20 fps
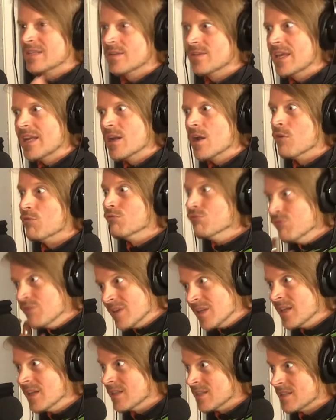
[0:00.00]
then I got
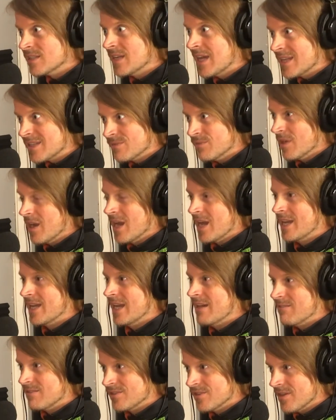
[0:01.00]
really into Satch Vai and
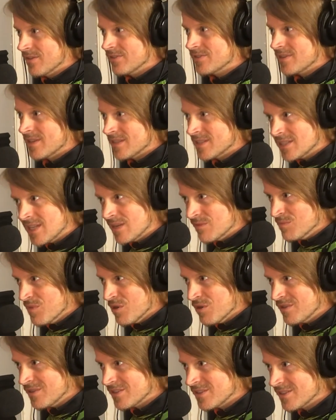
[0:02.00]
Eric Johnson and Steve
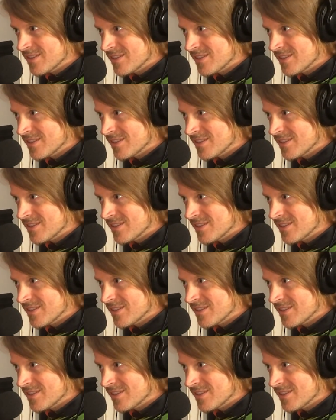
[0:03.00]
Morris.